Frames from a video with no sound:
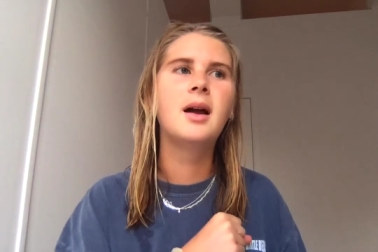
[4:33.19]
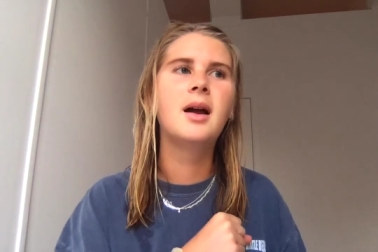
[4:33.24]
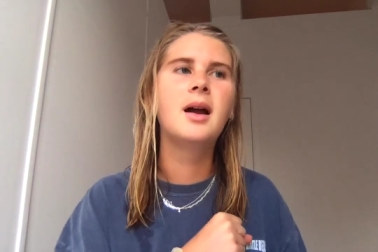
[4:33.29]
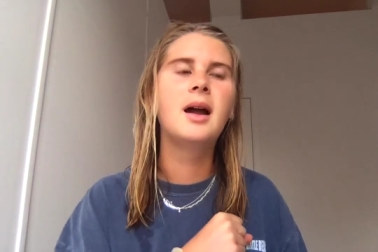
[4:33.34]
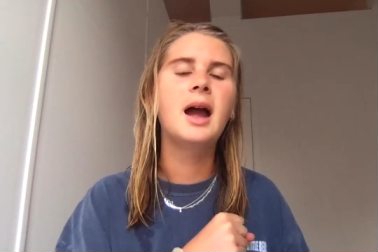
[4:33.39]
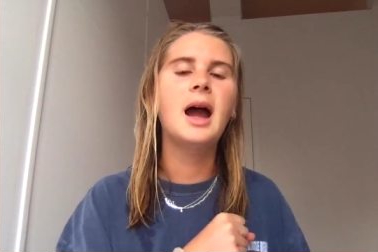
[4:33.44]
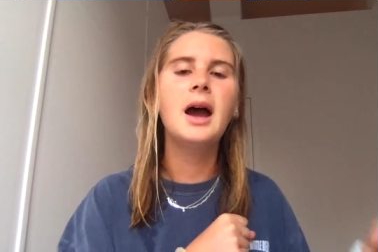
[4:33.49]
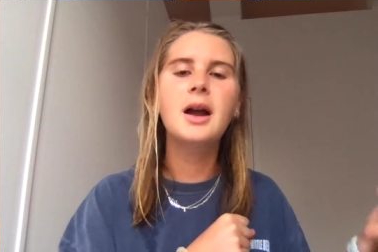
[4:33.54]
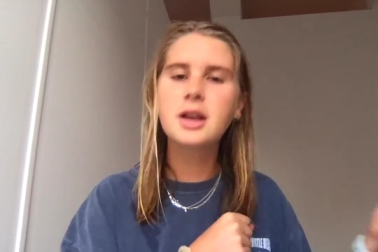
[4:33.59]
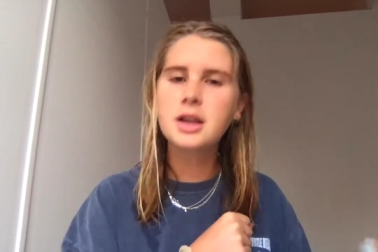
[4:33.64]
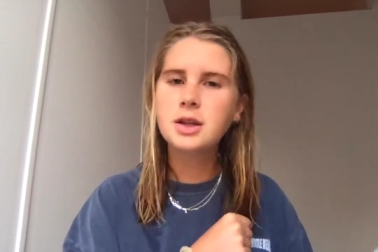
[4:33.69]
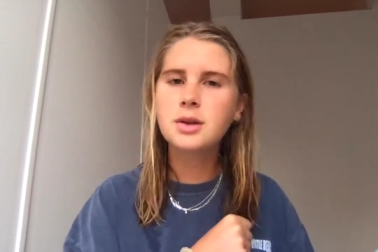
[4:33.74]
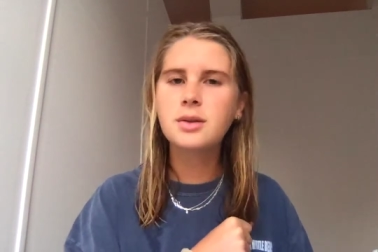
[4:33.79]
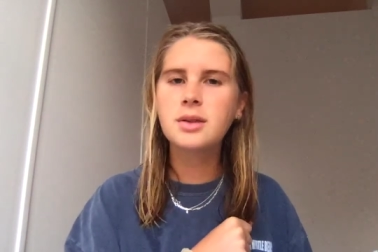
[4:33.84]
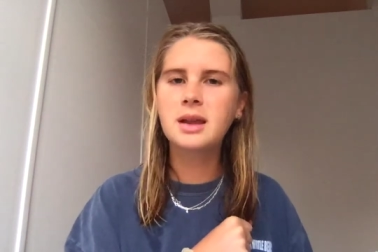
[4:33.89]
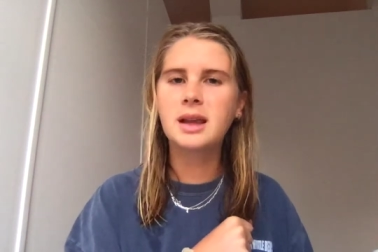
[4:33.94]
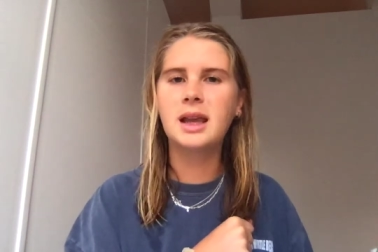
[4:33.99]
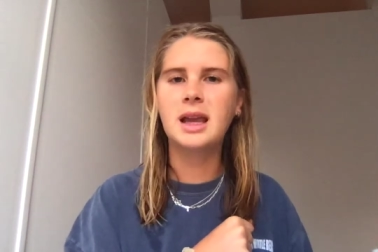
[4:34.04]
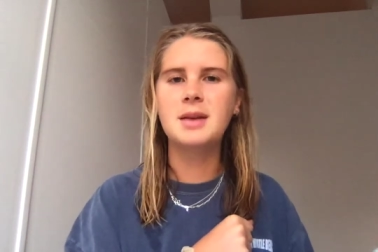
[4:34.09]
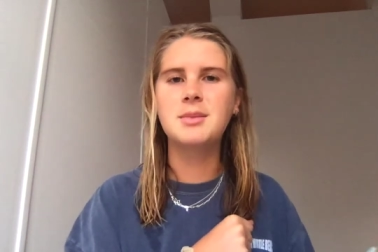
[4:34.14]
How do you
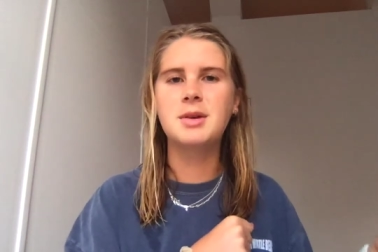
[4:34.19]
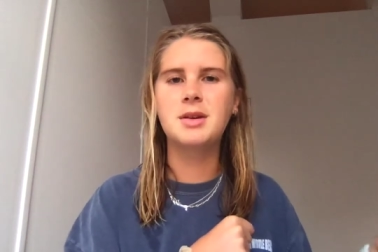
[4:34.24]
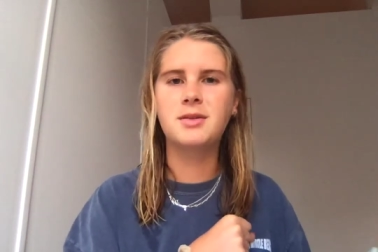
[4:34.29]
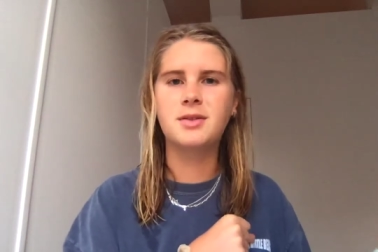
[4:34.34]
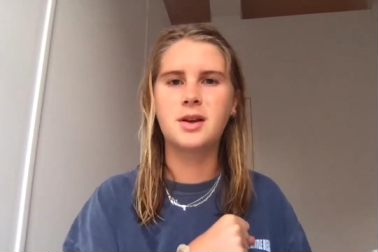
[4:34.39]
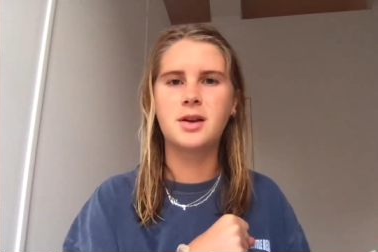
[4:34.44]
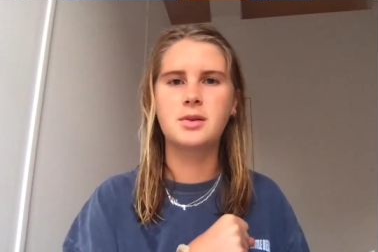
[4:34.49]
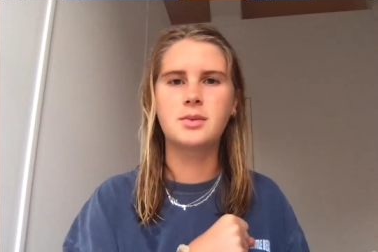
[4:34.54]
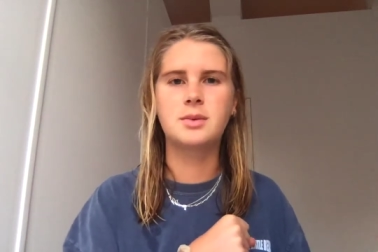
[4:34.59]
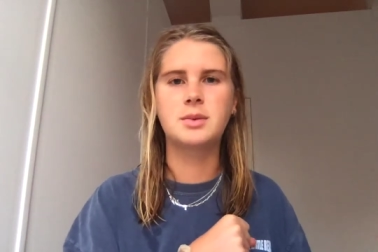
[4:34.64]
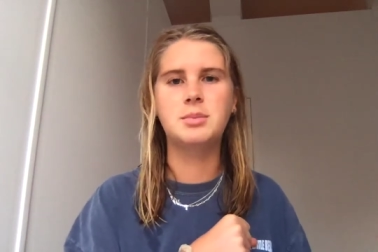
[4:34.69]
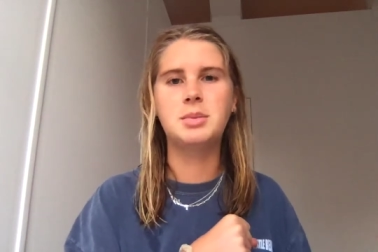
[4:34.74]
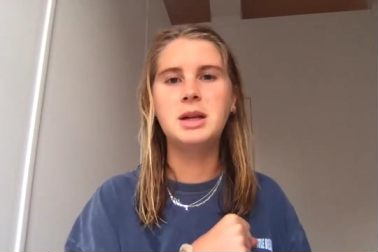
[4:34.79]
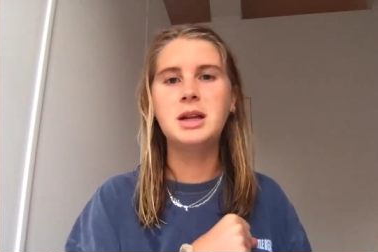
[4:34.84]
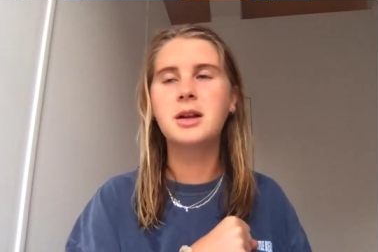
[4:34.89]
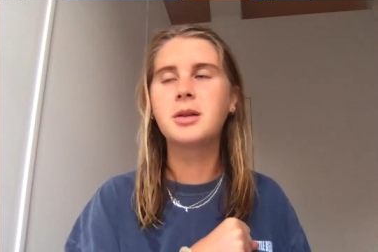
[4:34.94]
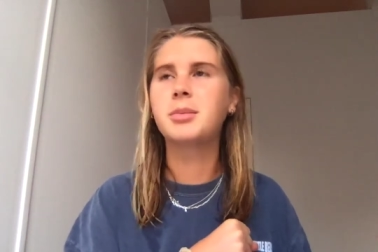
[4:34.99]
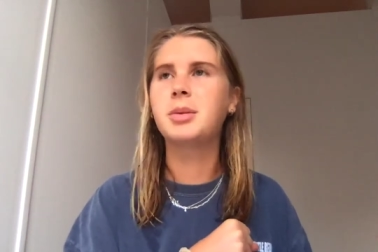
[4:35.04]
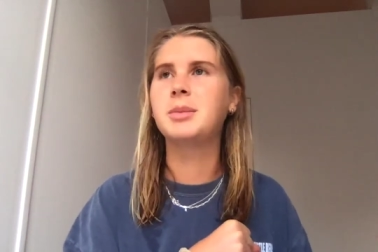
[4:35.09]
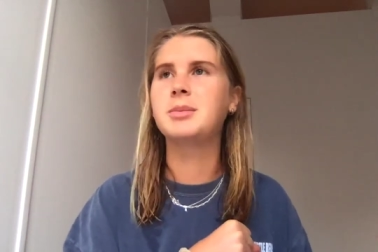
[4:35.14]
think Amy felt when
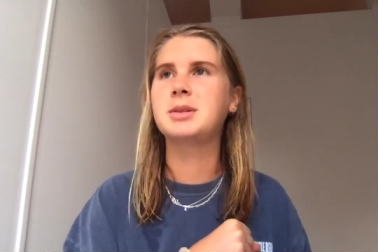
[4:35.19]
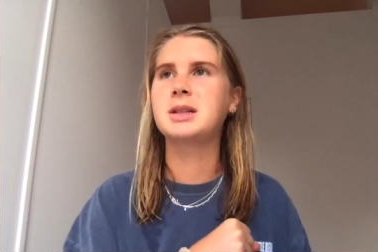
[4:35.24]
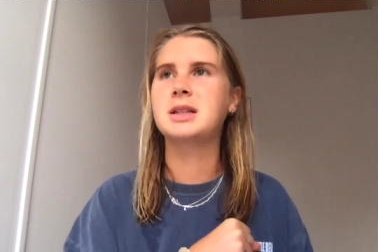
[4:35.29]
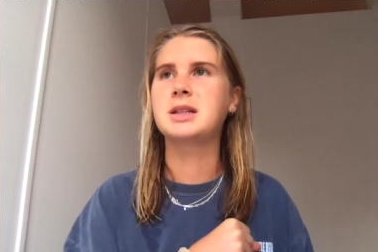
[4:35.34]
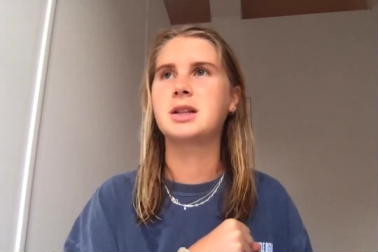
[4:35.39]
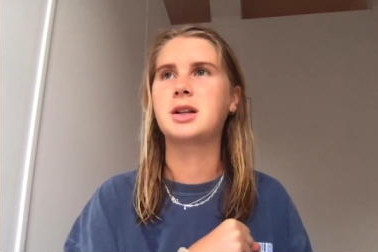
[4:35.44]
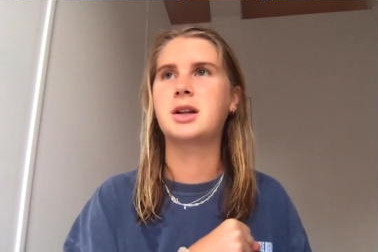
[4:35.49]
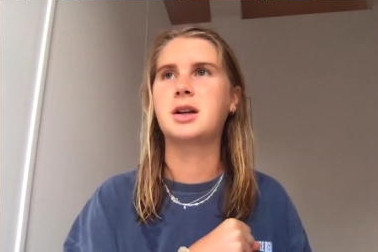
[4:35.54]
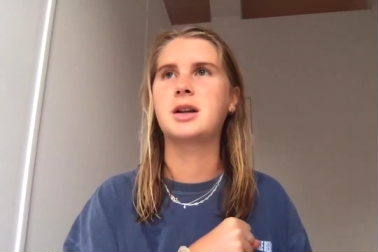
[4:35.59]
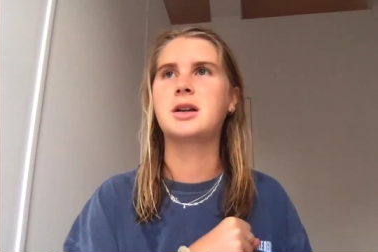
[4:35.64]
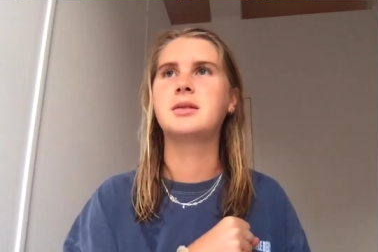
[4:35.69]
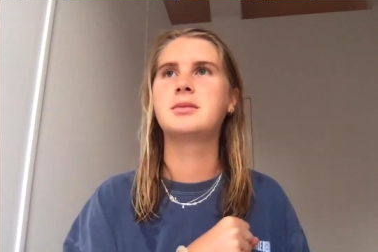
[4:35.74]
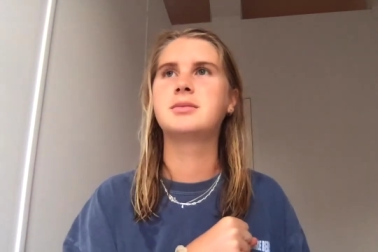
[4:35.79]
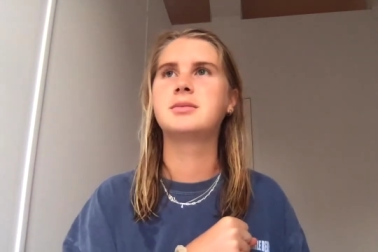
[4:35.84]
Peter bumped into her?